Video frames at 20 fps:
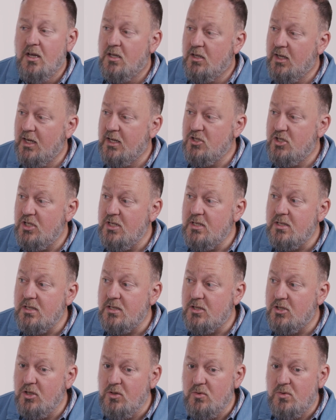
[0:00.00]
Like,
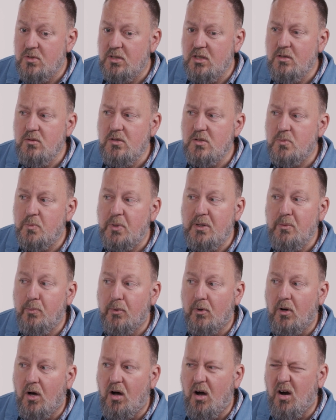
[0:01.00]
Jesus, do you see who these
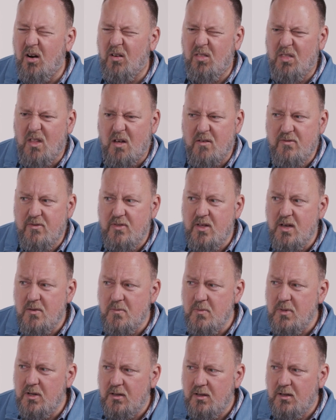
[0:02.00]
people are? Love
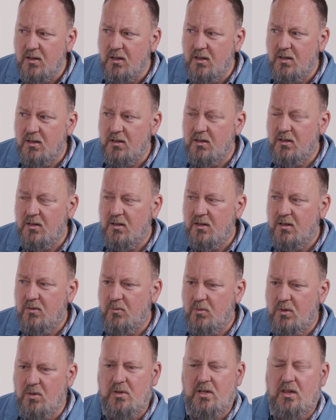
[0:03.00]
them?
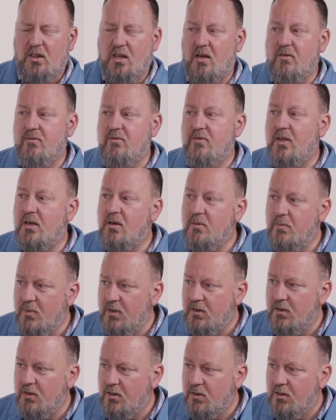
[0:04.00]
I don't want to love them.
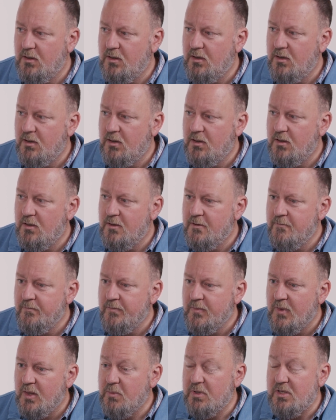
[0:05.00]

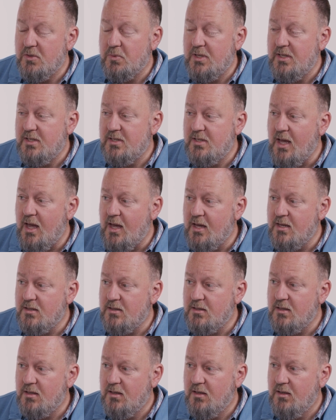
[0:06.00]
But it's what he
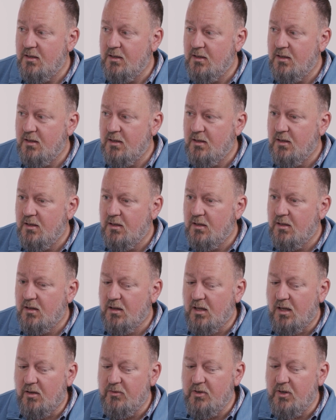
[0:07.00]
says.
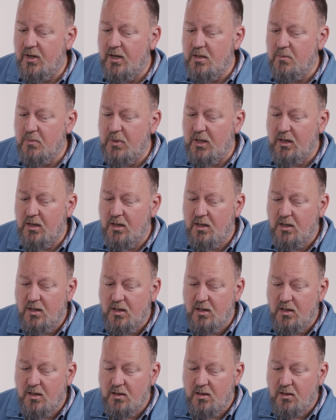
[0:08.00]
Love your enemy.
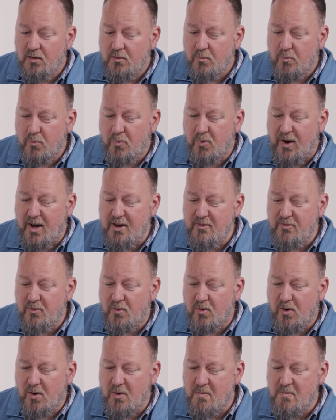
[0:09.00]
Pray
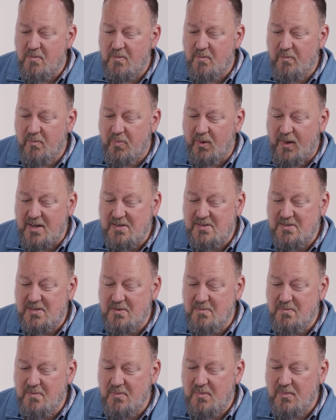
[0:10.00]
for them. Bless
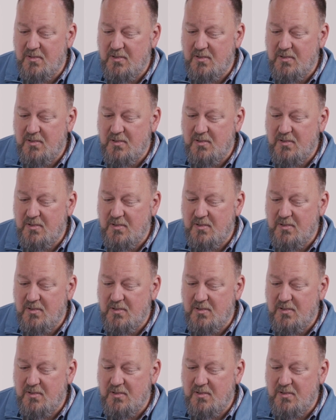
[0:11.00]
them.